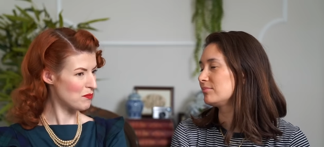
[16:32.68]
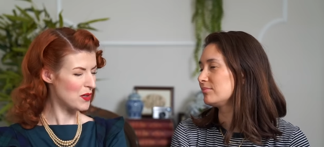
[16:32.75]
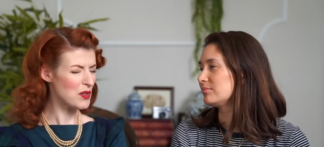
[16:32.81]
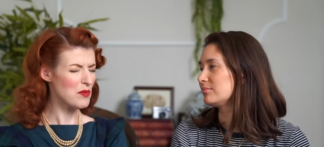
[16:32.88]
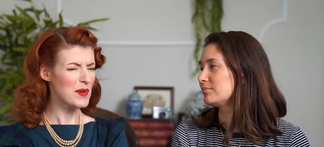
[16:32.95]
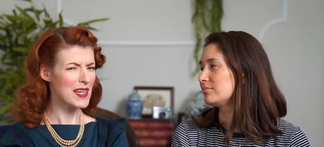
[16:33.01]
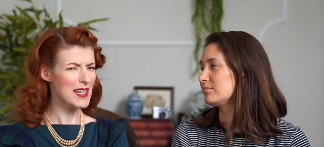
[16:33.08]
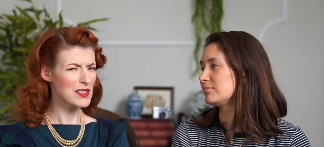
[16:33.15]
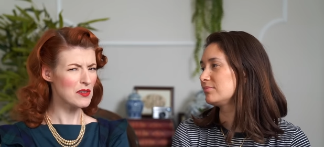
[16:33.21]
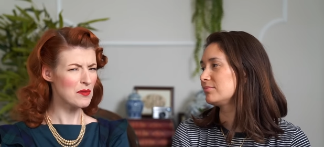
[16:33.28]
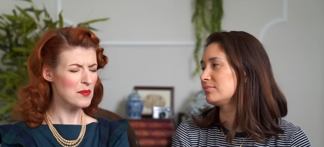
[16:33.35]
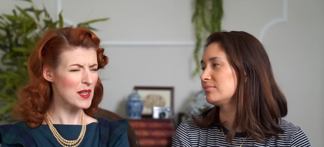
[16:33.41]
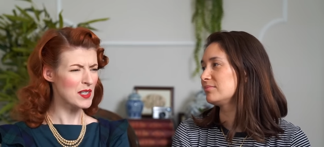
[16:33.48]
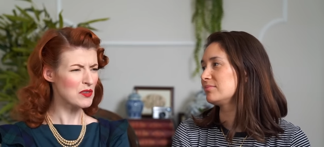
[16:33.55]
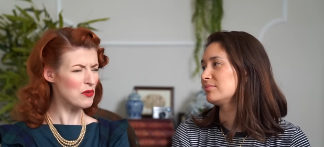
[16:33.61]
Speaker 1: But you'll be hit
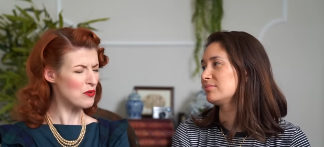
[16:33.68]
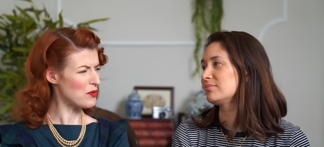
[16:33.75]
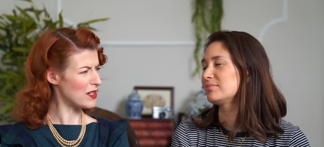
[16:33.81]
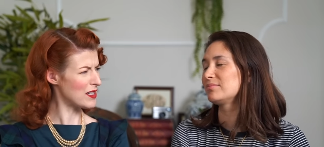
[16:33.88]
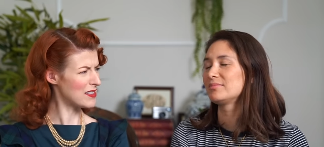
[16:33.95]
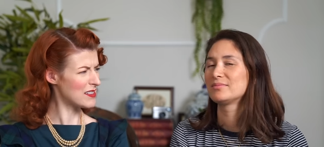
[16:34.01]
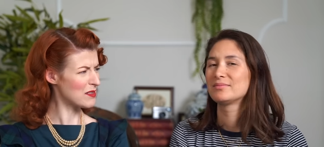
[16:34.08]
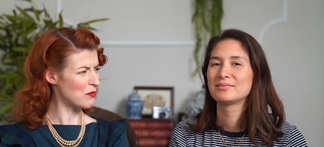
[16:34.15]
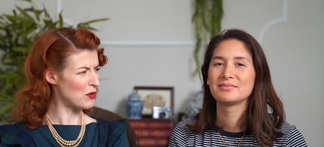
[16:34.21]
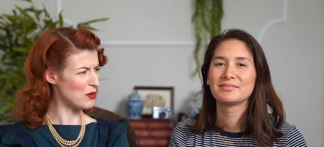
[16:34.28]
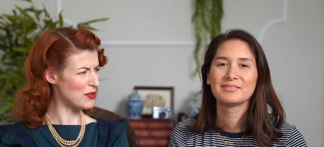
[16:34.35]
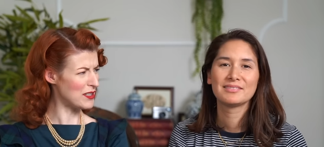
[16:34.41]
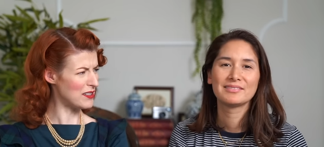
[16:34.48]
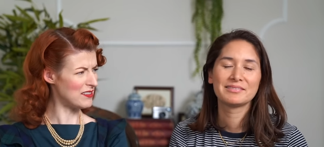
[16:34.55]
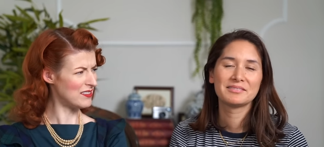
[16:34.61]
on by tourists
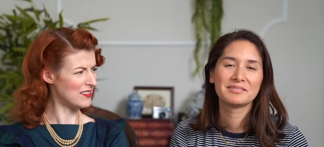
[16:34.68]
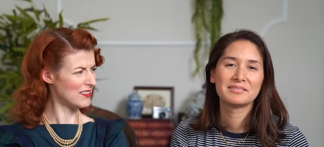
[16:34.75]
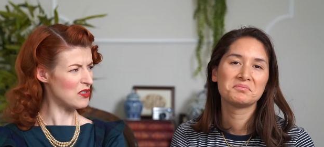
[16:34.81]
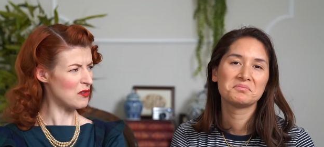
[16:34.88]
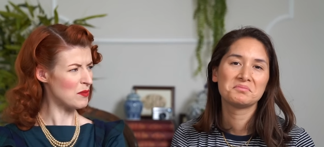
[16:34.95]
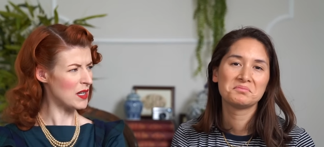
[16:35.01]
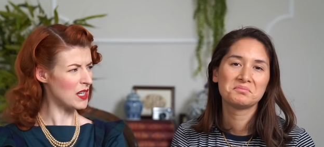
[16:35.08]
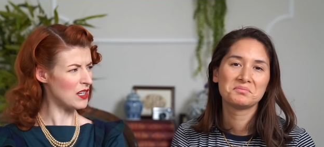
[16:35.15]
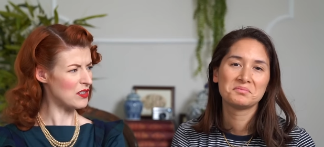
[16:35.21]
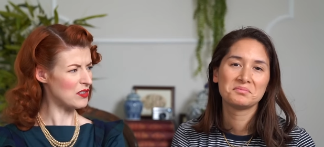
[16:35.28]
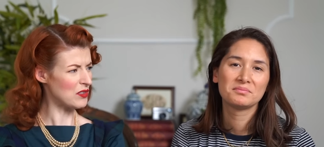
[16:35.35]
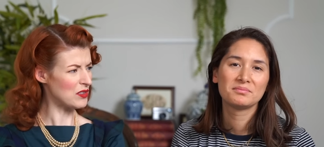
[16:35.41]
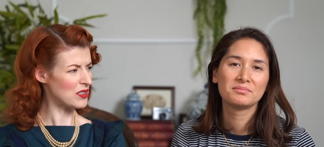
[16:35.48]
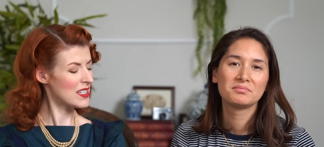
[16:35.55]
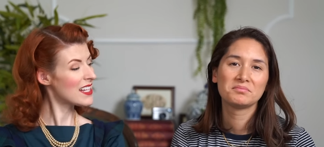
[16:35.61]
more than hit on by
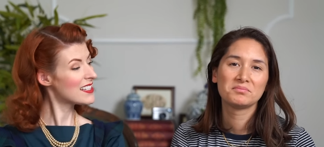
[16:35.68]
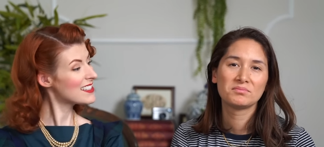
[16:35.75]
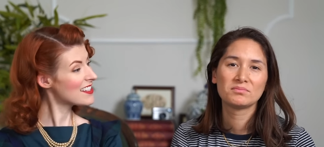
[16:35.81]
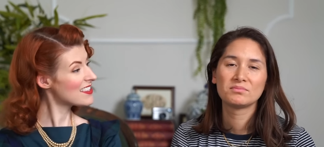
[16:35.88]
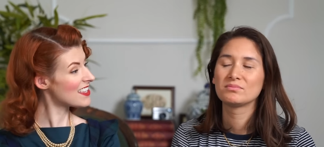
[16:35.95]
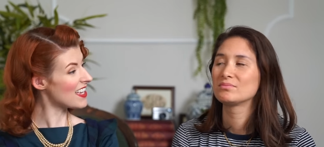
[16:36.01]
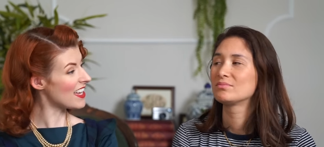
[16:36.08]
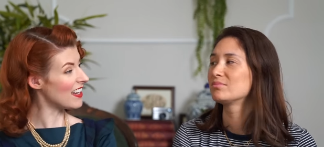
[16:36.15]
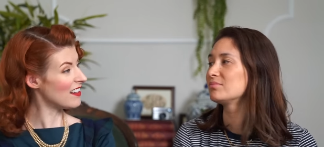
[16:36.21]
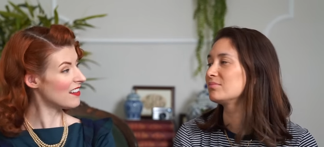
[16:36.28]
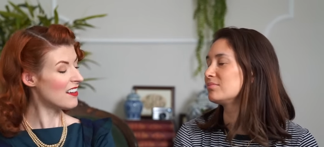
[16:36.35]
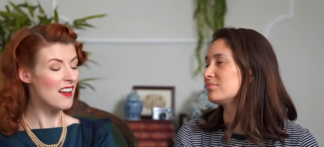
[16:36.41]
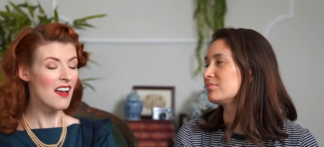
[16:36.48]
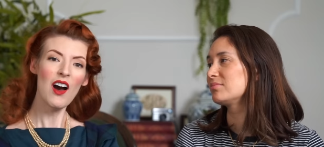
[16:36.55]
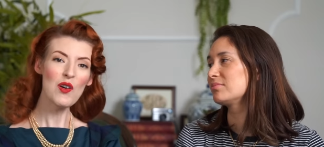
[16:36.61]
locals. That's a
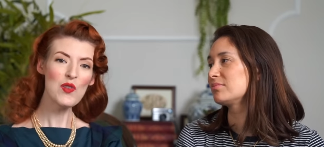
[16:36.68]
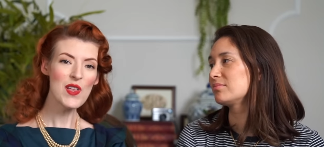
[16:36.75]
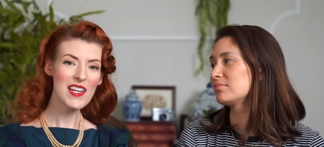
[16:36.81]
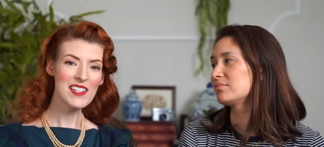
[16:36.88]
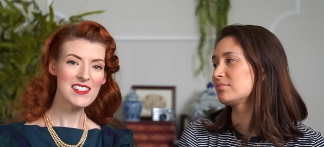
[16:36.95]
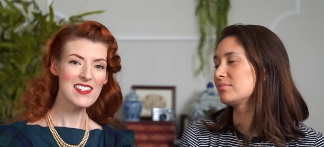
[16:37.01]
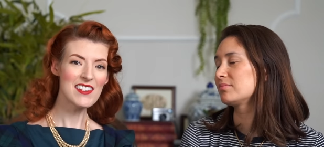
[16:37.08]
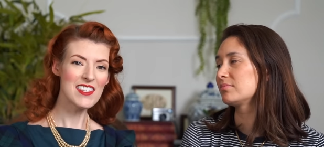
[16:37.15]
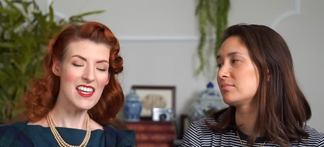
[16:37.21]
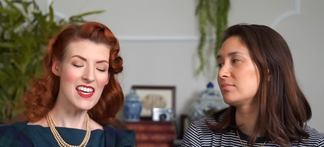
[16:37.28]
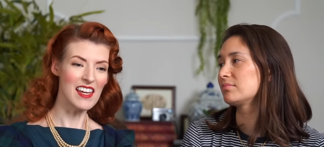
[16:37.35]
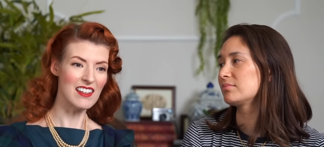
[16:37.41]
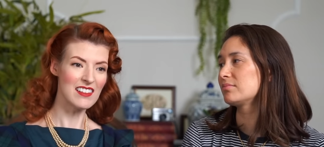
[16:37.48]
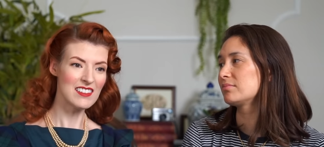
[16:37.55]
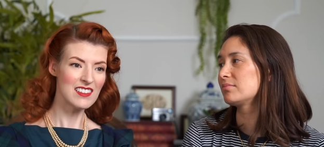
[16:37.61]
thing. Oh, that's a
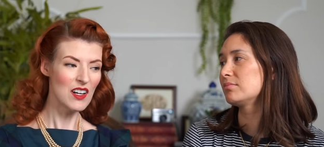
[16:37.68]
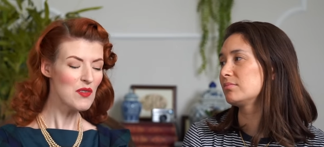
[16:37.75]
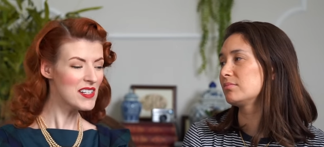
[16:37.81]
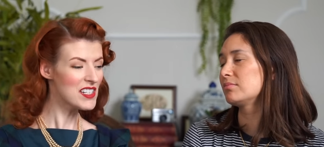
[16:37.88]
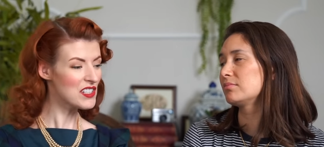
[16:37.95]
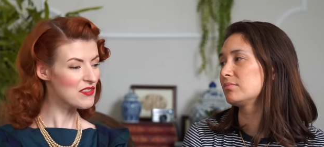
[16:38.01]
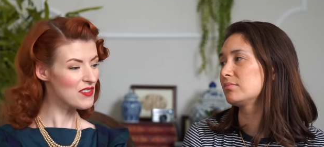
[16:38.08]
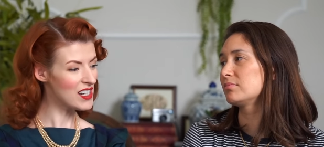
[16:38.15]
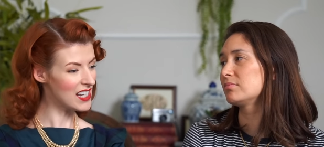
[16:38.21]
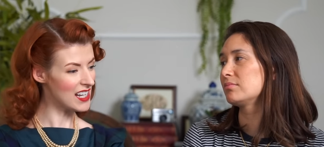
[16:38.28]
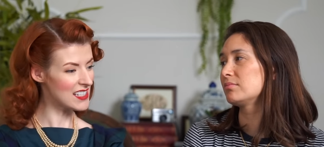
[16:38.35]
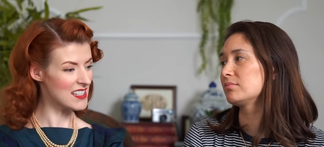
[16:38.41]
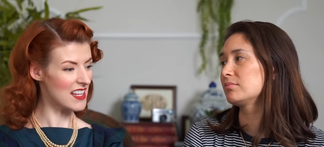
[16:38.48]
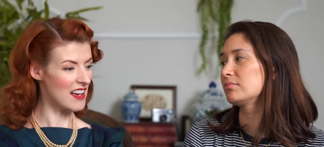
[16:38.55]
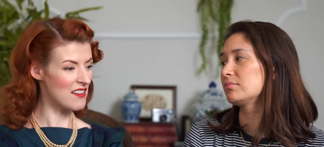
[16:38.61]
thing. Oh, I just
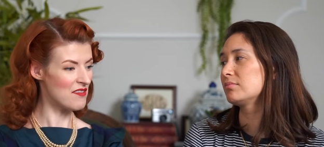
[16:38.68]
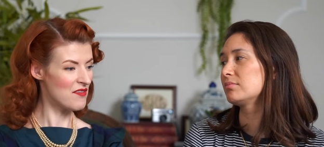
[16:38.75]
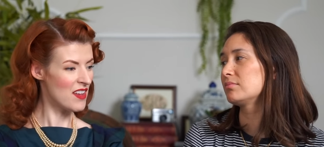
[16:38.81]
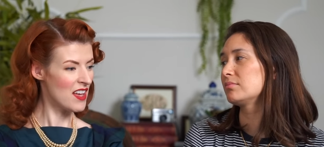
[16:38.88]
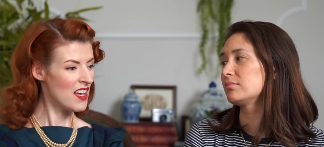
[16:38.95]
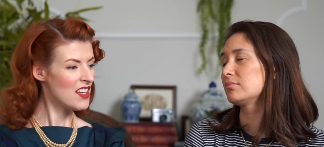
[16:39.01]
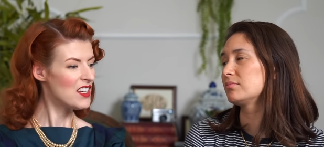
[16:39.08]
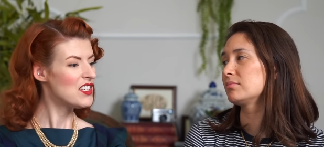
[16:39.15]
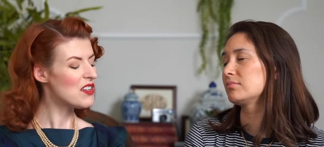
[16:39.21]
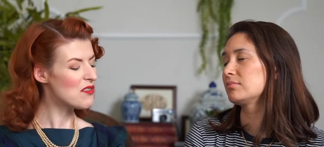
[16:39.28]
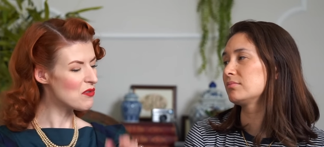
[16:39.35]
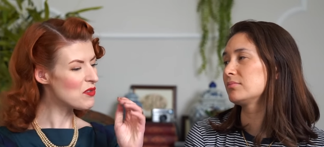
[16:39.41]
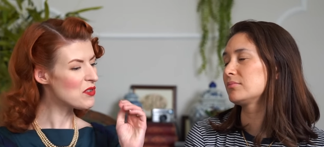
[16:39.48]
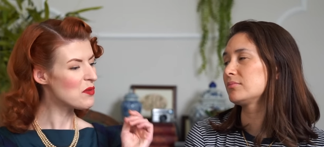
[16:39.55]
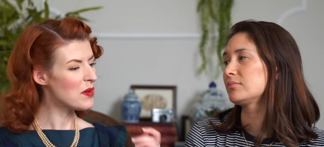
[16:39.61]
realised that. You
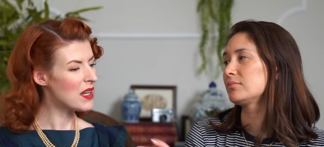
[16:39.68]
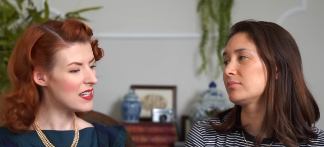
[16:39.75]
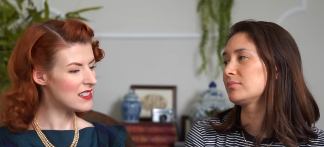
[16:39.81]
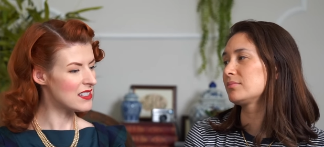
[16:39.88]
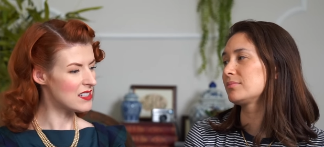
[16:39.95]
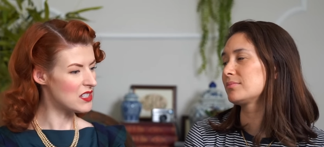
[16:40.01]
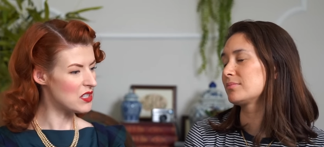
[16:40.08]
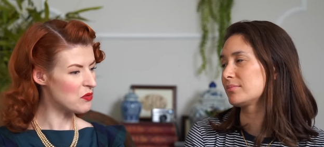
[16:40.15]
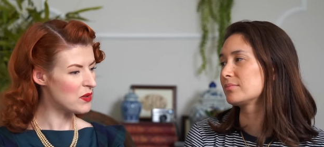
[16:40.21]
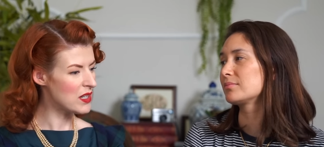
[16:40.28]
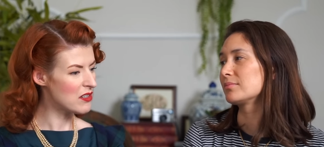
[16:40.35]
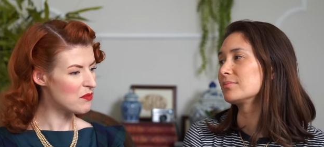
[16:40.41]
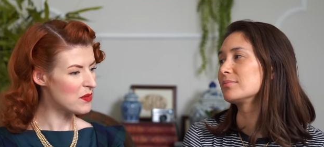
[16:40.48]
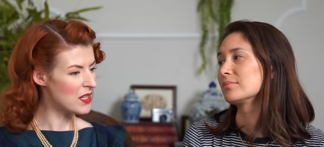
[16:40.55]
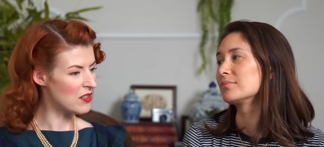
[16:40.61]
know, all the places that
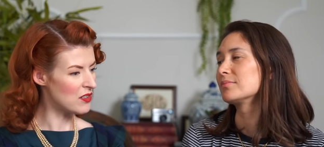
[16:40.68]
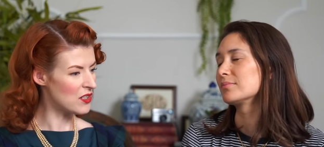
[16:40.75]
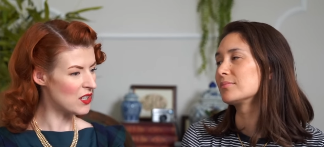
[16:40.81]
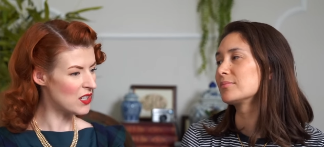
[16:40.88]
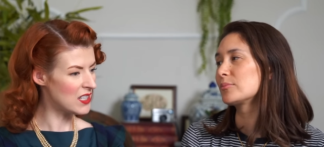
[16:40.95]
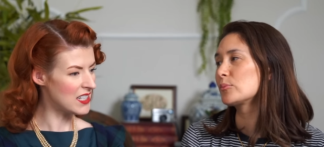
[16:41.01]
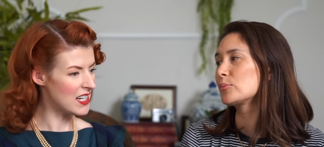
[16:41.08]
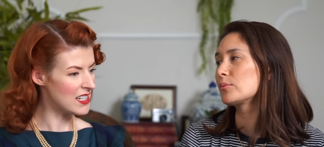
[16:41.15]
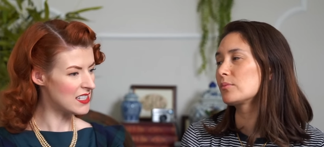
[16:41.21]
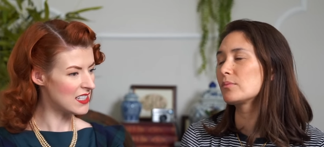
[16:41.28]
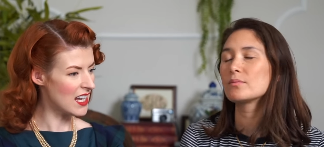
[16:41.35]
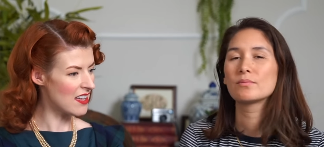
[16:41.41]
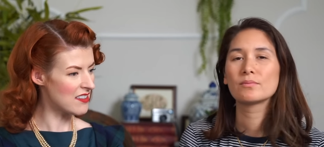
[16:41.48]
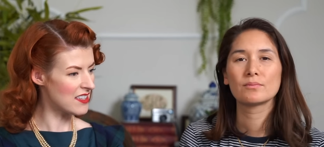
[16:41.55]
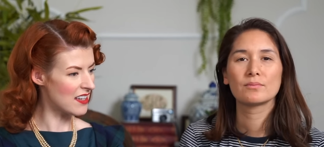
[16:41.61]
we have been on holiday mm,
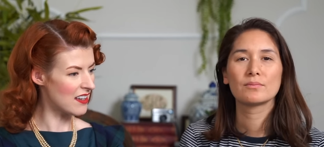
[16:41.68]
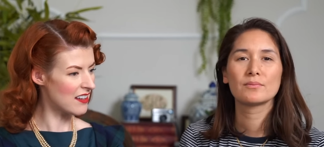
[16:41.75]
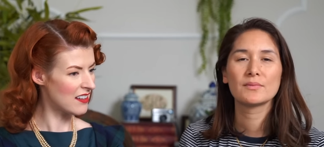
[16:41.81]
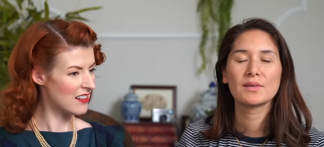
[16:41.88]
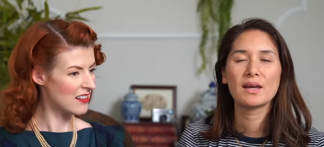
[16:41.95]
together, mm,